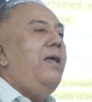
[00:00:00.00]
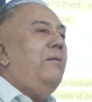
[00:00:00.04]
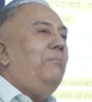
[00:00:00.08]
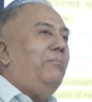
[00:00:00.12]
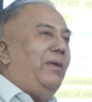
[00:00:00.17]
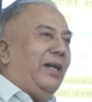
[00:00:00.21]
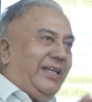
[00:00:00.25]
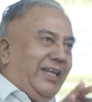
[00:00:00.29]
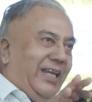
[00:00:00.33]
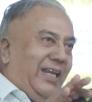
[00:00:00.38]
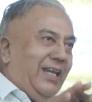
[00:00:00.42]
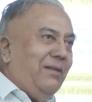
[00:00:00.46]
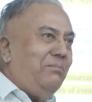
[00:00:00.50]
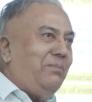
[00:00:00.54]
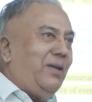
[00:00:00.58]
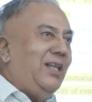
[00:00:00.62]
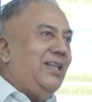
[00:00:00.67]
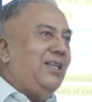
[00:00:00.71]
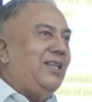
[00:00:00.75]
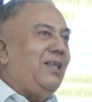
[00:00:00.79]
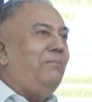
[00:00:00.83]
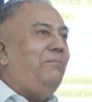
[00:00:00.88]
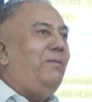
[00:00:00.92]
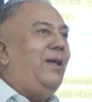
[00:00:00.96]
But in
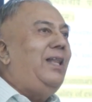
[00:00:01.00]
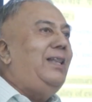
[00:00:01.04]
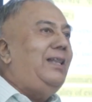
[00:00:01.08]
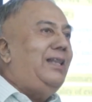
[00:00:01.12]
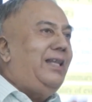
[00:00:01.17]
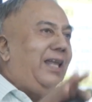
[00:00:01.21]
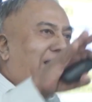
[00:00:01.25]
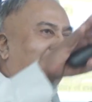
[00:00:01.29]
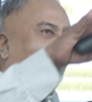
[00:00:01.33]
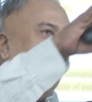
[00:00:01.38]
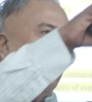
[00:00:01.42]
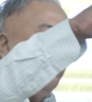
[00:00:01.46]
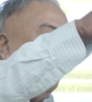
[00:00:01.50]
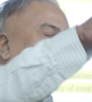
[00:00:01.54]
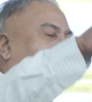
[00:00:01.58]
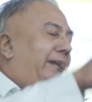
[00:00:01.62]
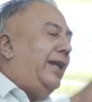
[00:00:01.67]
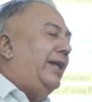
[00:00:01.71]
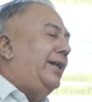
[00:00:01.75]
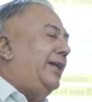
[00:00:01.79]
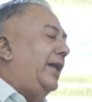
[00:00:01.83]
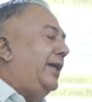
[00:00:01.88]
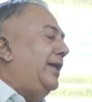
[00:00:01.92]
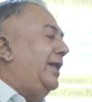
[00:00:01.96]
principle, the
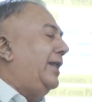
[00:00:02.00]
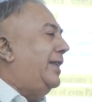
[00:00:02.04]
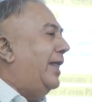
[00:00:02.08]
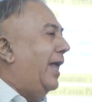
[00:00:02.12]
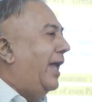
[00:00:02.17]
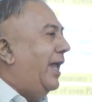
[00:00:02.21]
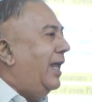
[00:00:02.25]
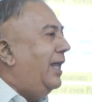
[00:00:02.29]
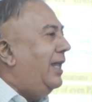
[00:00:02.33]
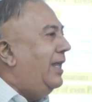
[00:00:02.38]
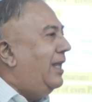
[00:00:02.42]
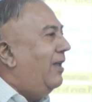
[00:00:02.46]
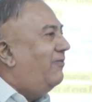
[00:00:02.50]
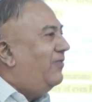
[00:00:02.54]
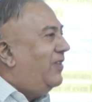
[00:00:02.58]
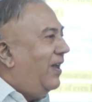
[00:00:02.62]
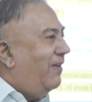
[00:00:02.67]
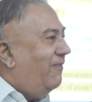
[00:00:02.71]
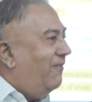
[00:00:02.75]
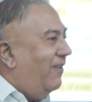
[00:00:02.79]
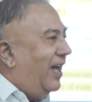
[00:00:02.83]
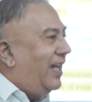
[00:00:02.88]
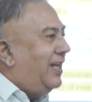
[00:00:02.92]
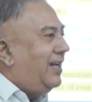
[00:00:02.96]
commentator is saying if
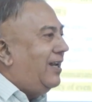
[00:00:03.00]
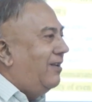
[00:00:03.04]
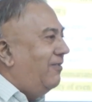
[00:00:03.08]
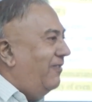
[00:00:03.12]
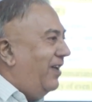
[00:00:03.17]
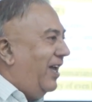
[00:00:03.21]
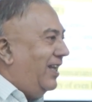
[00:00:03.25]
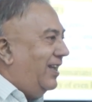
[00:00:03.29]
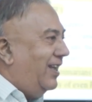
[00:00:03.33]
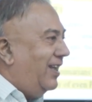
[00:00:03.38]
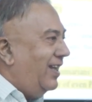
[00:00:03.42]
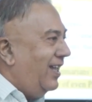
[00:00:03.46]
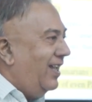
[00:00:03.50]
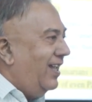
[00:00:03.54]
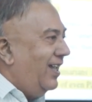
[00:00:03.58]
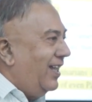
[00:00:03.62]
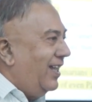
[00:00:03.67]
they work well,